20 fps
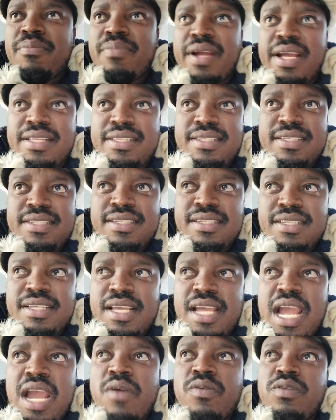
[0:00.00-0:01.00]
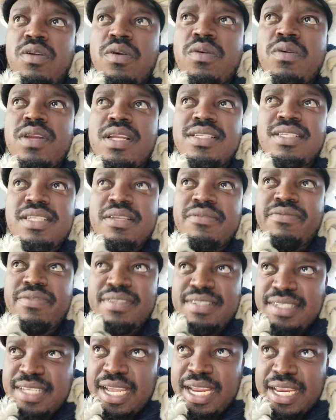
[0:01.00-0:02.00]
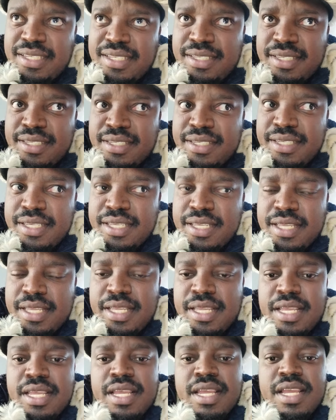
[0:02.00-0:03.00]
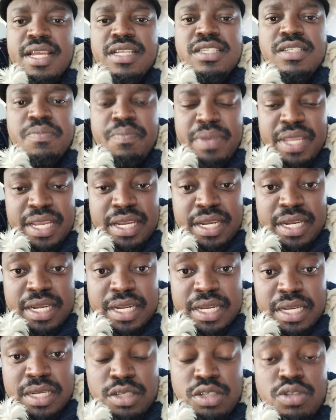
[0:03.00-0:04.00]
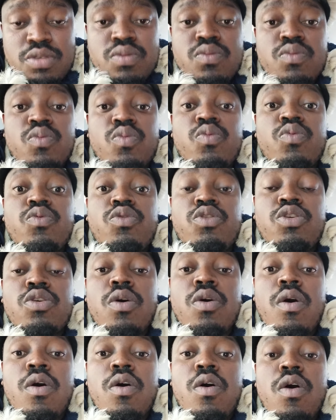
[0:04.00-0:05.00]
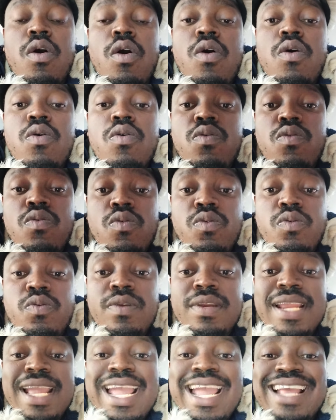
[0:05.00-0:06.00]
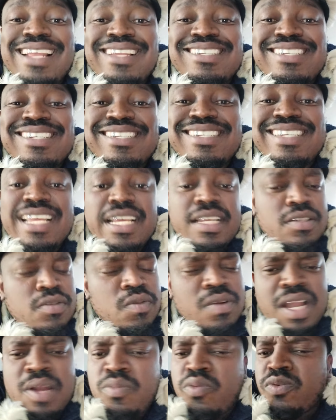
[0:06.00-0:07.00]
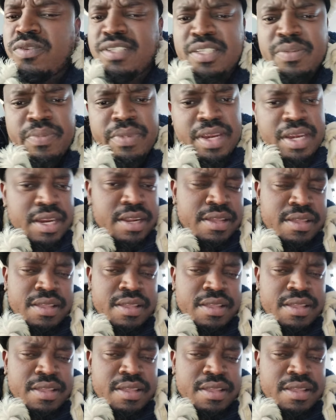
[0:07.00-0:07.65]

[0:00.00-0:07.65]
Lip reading: But I will always emphasize, speak to your own ancestors. Mina,